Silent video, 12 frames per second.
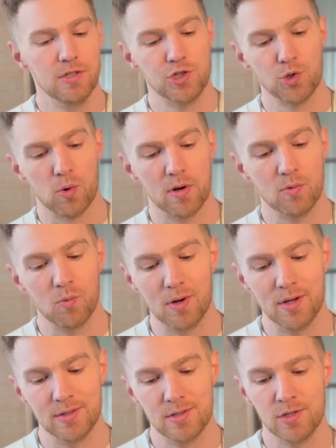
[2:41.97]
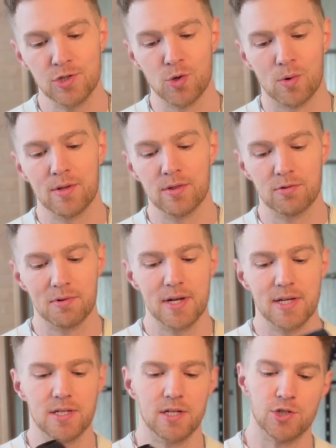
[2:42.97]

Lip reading: Jordan 1s, Jordan 3s,